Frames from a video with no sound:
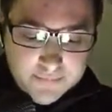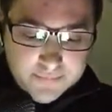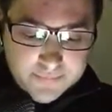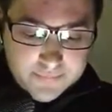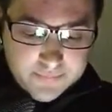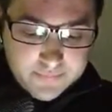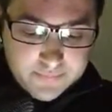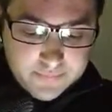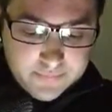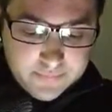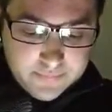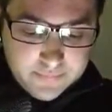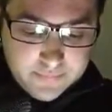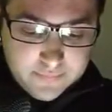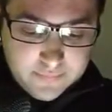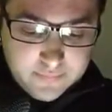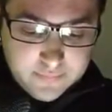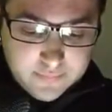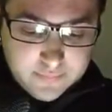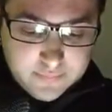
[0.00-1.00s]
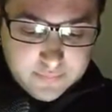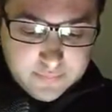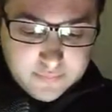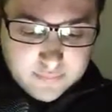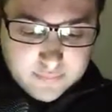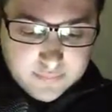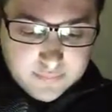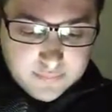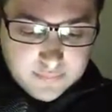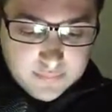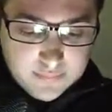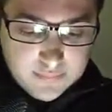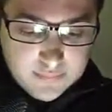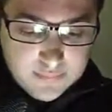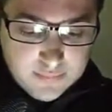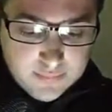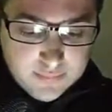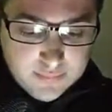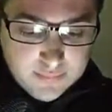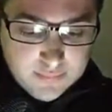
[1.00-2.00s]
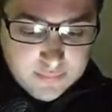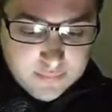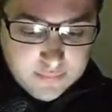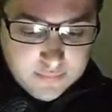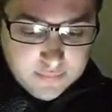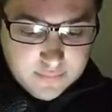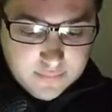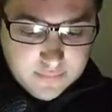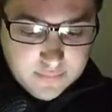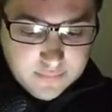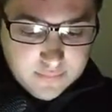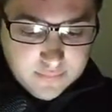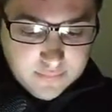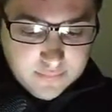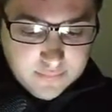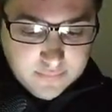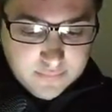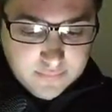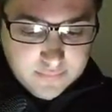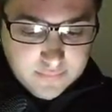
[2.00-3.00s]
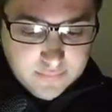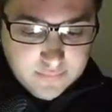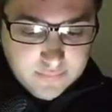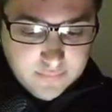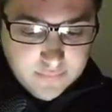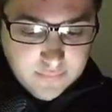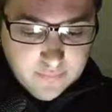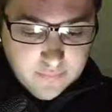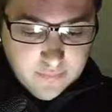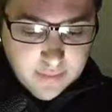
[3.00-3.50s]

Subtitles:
(silence)